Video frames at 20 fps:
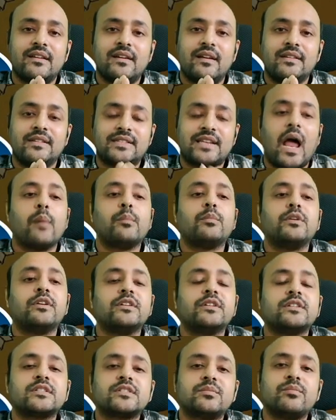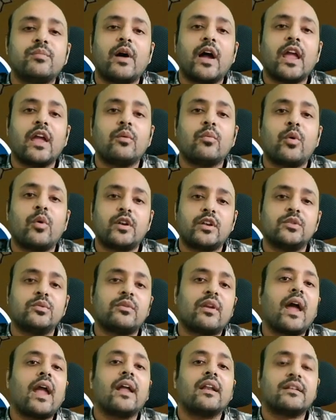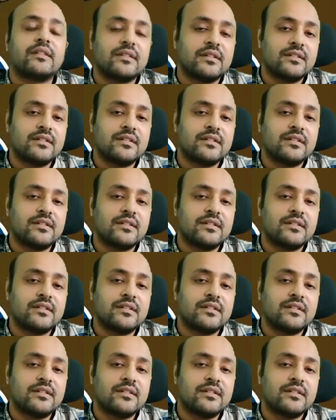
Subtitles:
established by what you write.